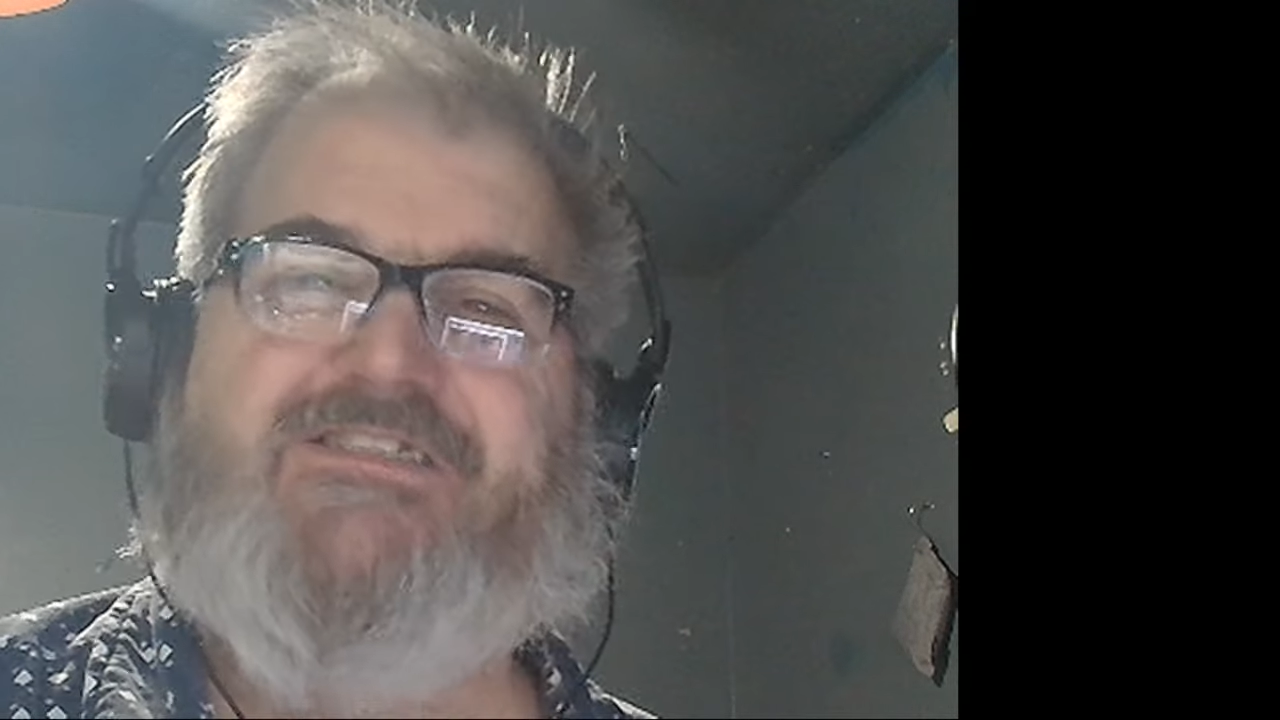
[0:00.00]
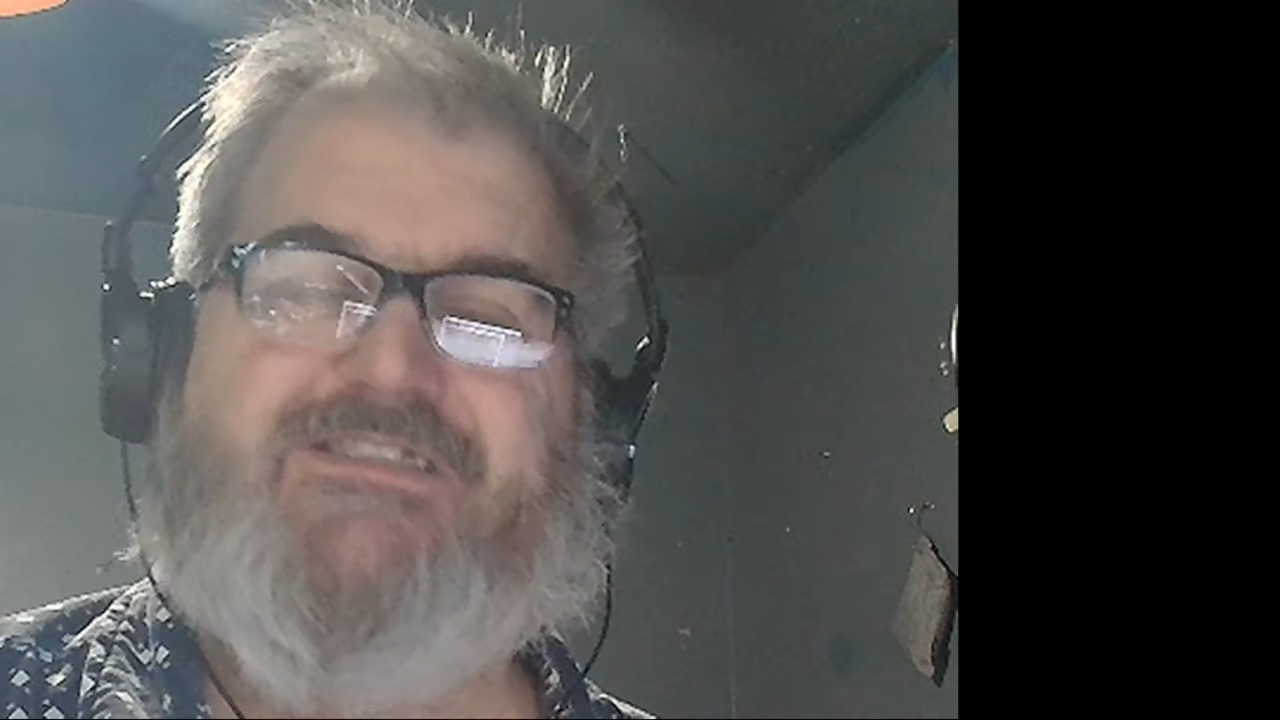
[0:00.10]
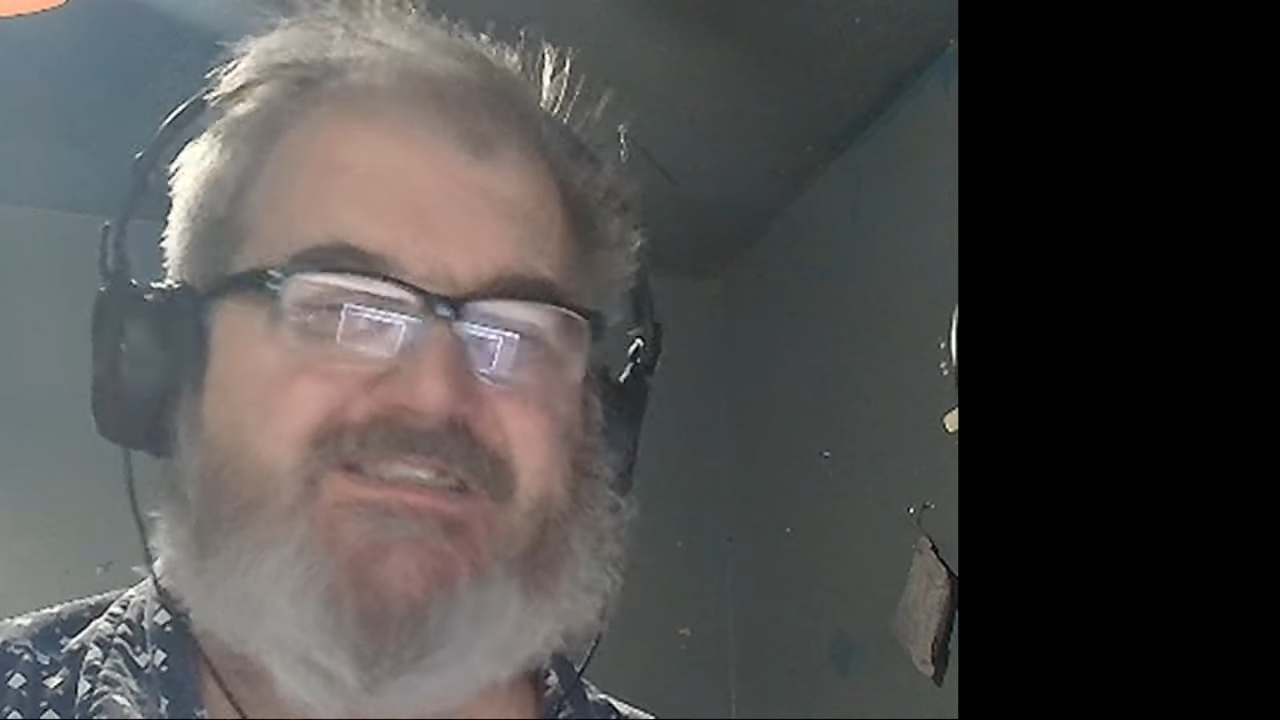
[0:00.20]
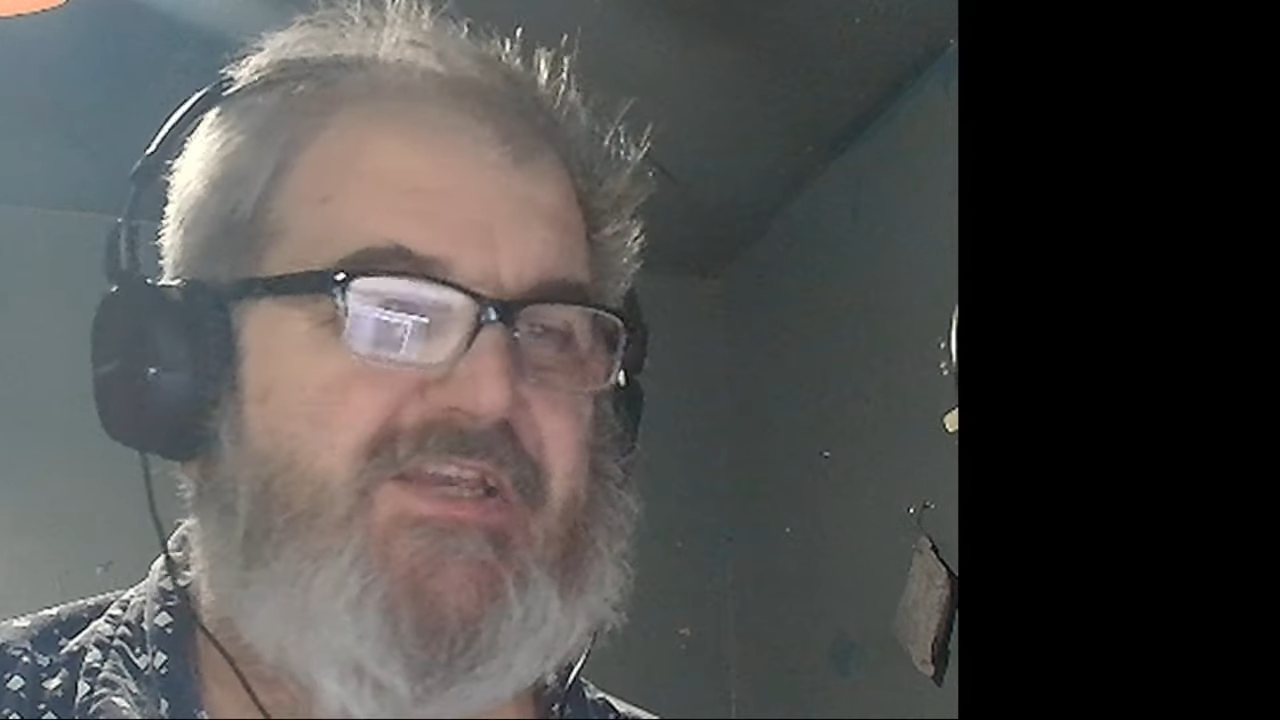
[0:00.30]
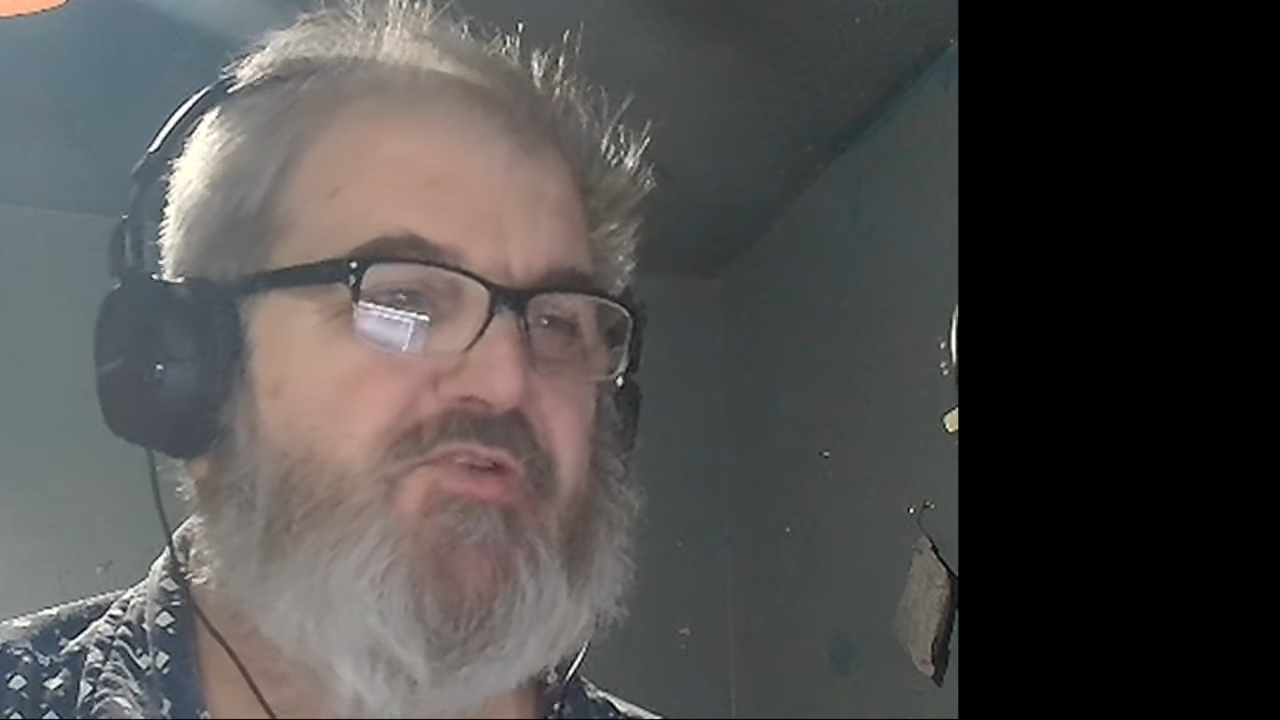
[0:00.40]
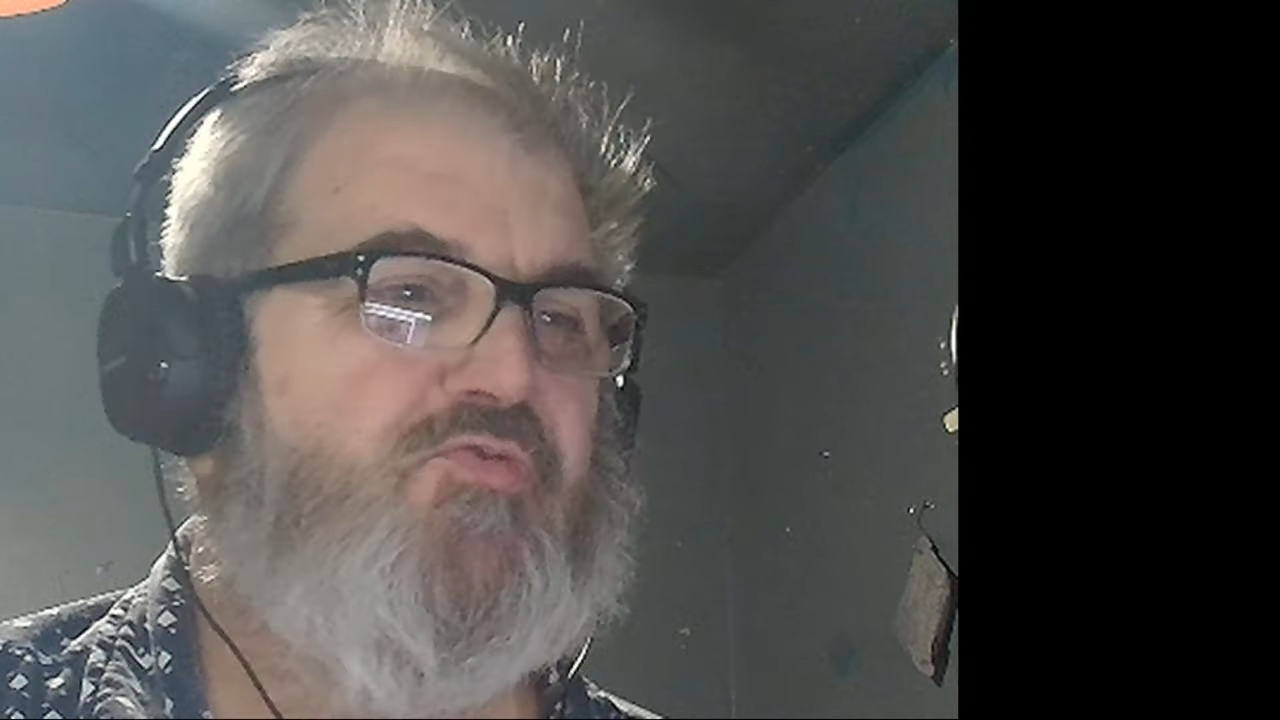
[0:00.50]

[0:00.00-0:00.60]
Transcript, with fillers: C.